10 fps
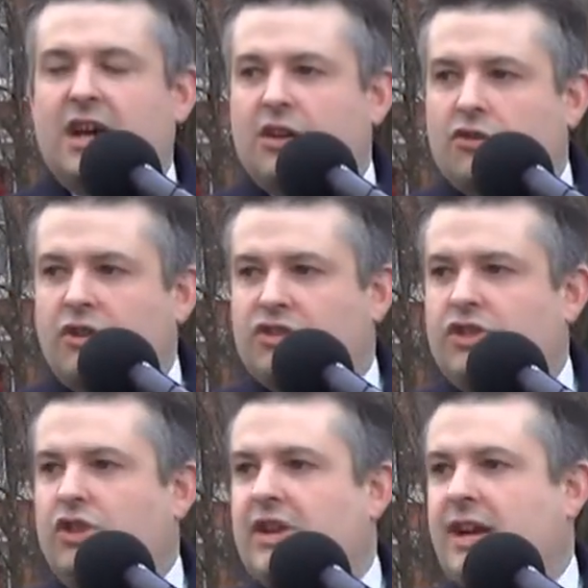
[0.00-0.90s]
and across the
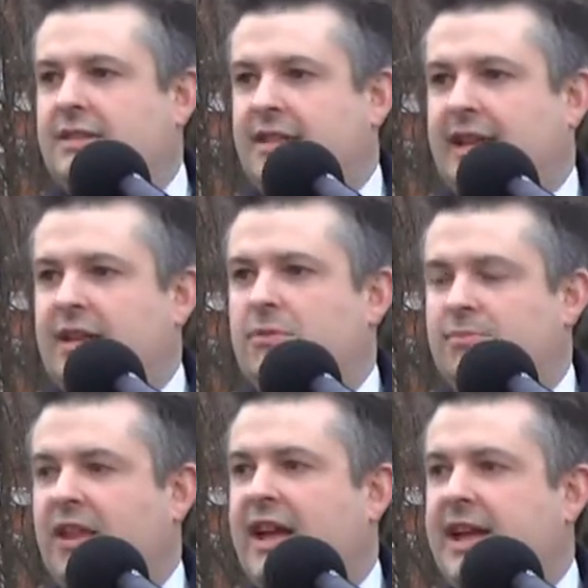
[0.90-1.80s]
United Kingdom
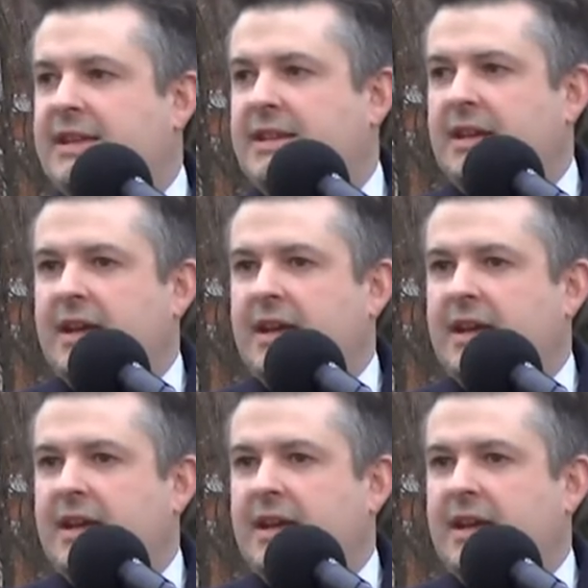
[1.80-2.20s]
played